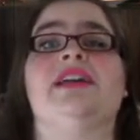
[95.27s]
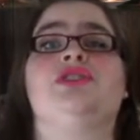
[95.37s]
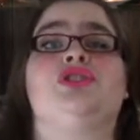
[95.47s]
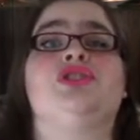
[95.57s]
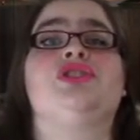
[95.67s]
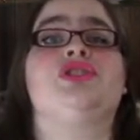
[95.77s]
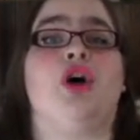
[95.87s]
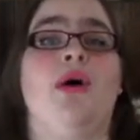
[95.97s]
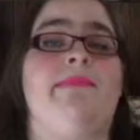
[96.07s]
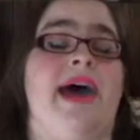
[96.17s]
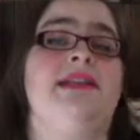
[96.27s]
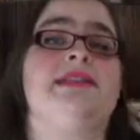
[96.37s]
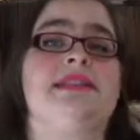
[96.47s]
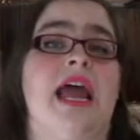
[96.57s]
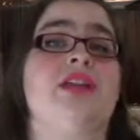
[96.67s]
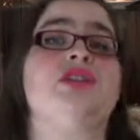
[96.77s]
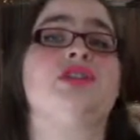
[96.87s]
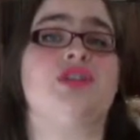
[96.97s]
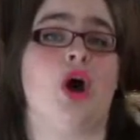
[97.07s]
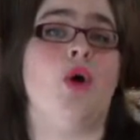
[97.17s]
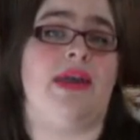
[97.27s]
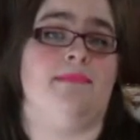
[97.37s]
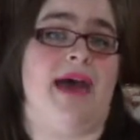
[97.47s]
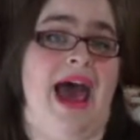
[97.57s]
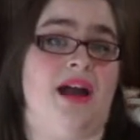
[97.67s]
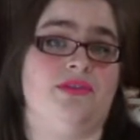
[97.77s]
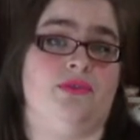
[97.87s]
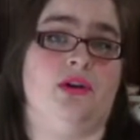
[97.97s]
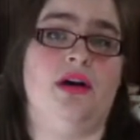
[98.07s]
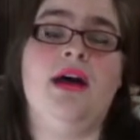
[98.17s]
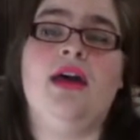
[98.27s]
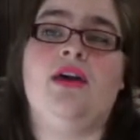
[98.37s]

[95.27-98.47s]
is just so immense and so impactful.